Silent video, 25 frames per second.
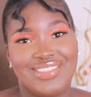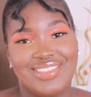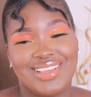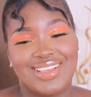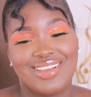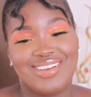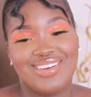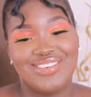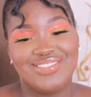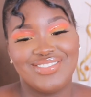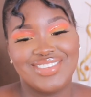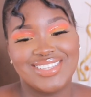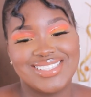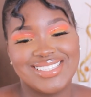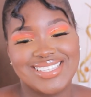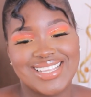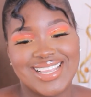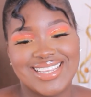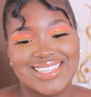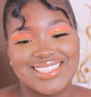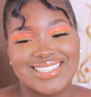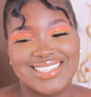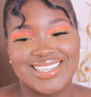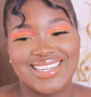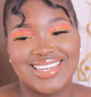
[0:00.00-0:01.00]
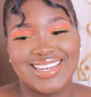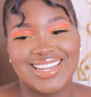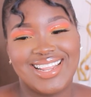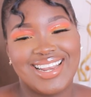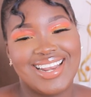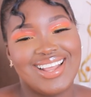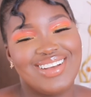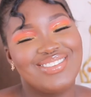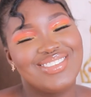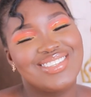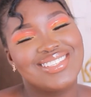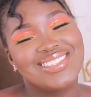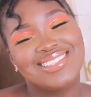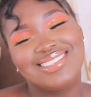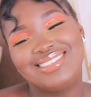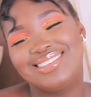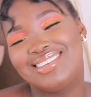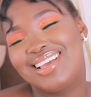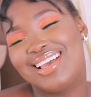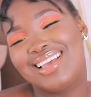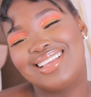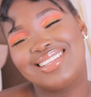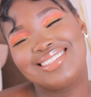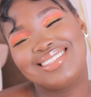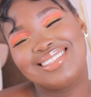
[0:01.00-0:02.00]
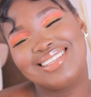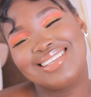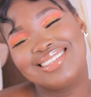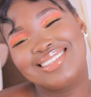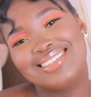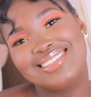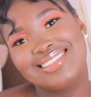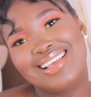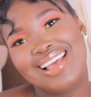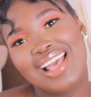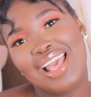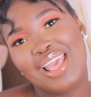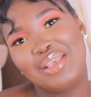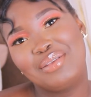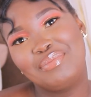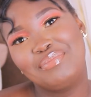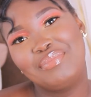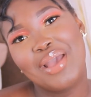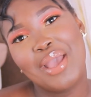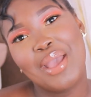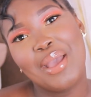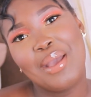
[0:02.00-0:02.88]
the comment section, and I will see you guys next time.